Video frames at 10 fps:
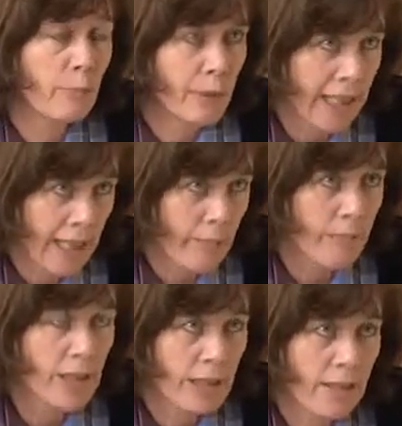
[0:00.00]

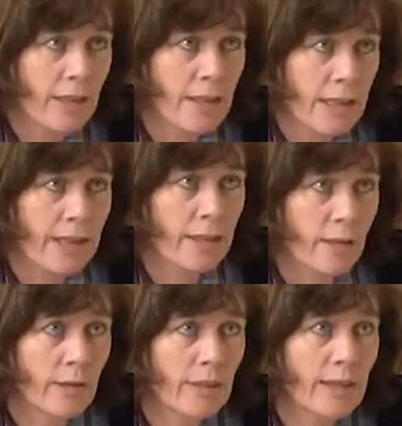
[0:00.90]
became seriously
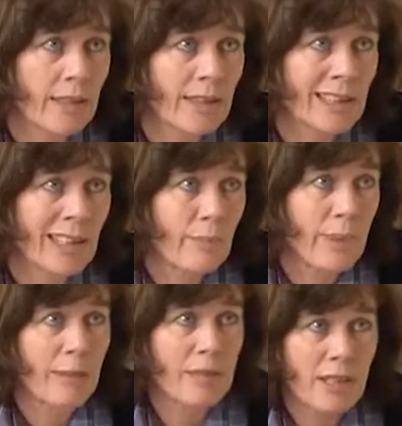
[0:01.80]
ill. So
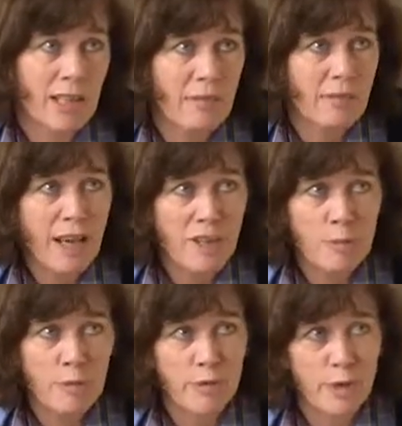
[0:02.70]
perhaps it's an
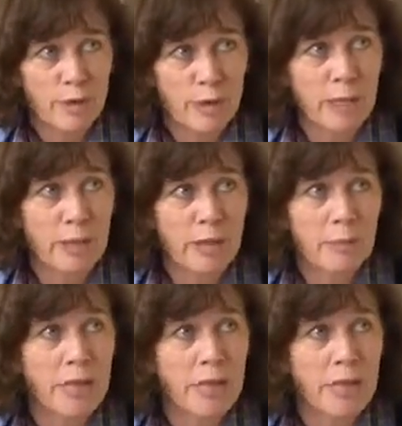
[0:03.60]
unfashionable view at the moment,